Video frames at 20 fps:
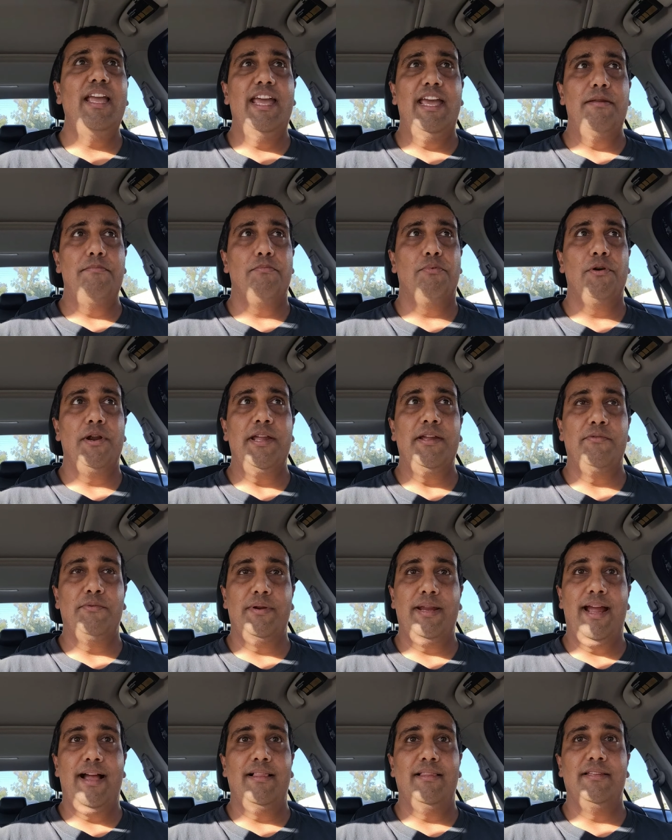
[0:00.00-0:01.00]
and break
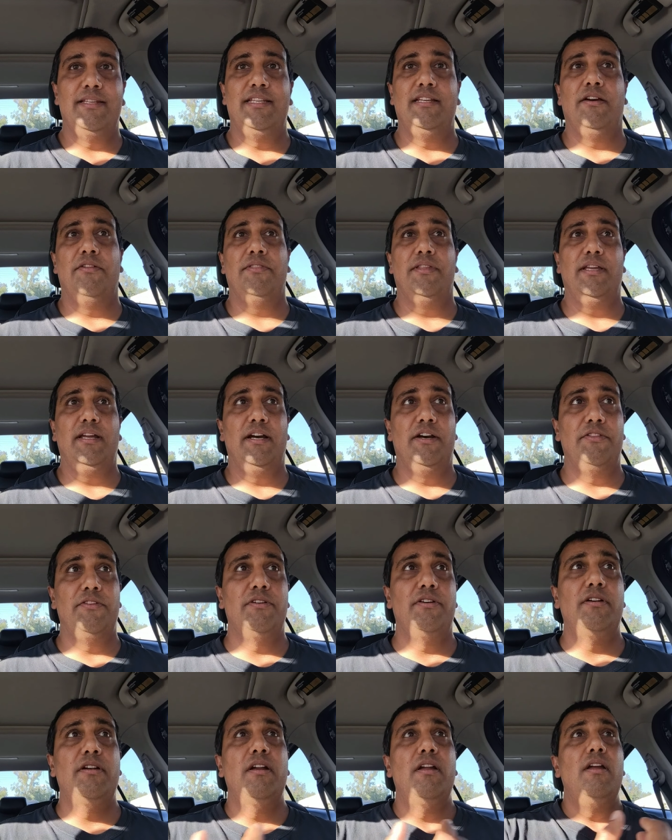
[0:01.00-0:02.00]
reality on the
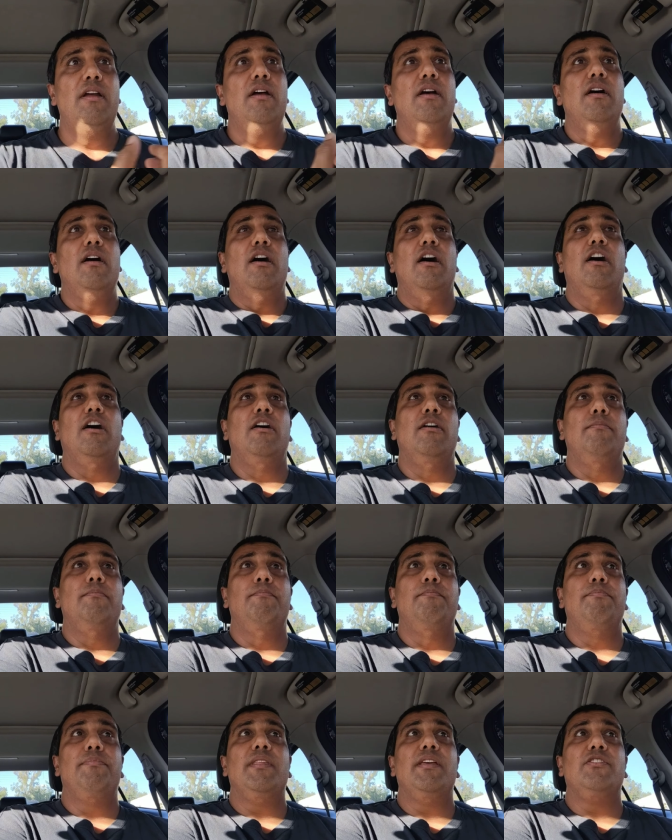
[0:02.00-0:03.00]
other.
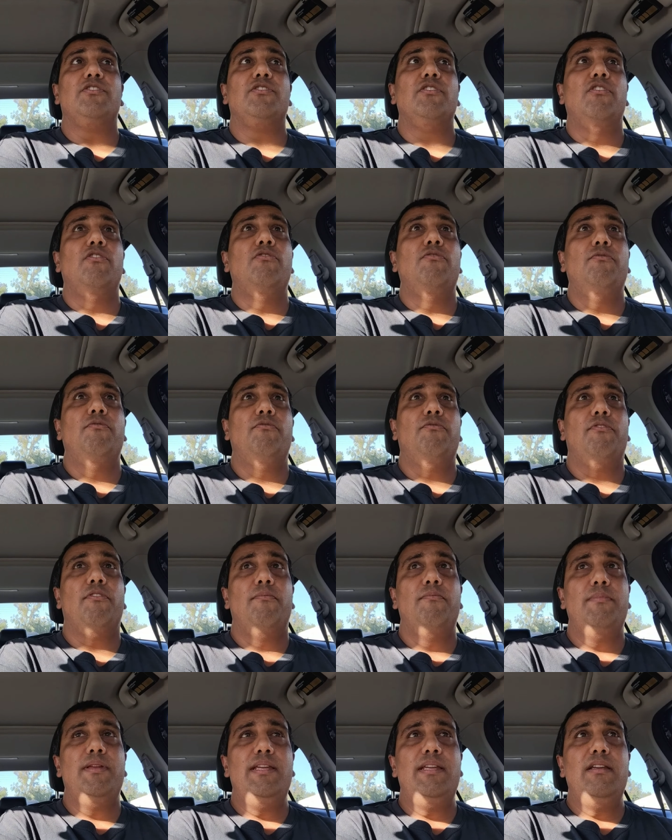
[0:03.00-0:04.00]
Um, so
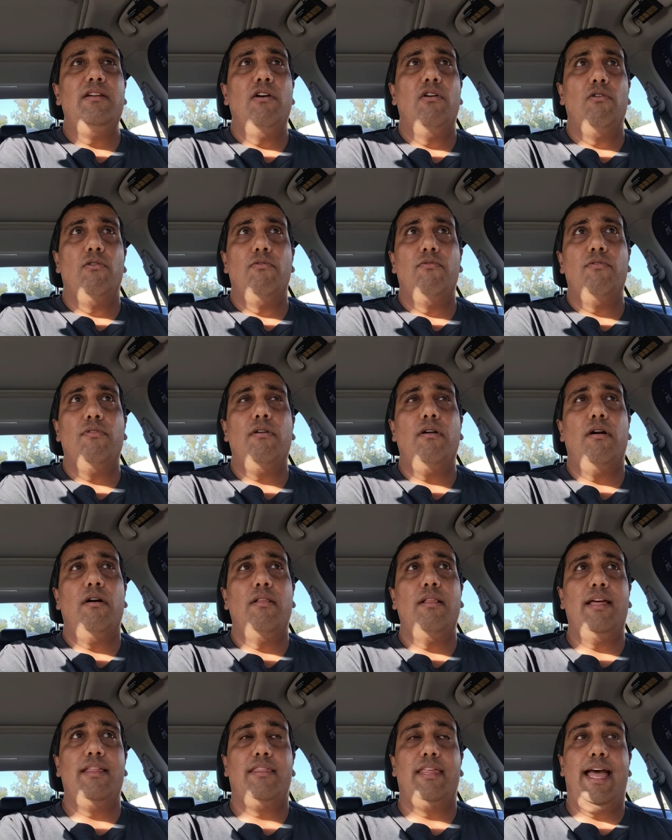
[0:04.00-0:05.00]
for me,
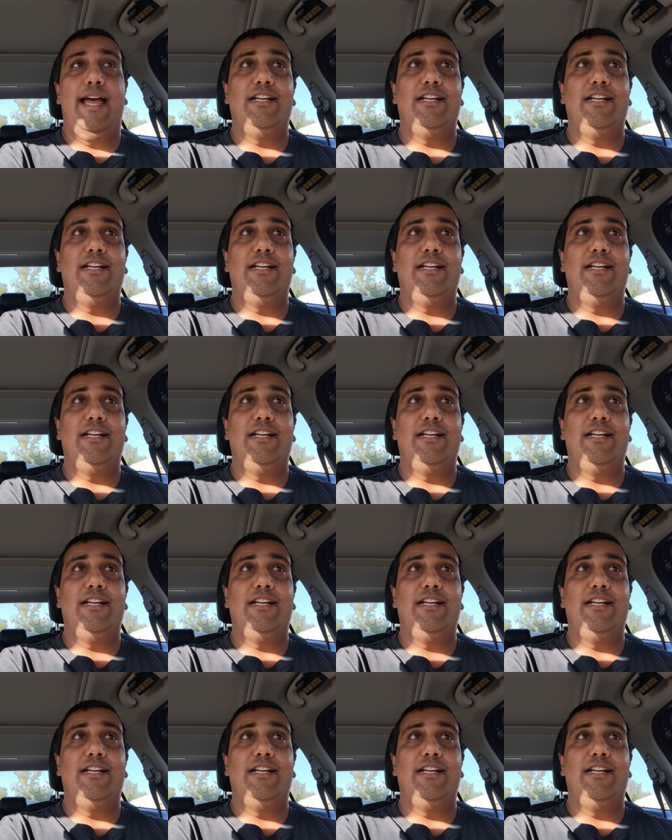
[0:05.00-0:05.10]
overall, I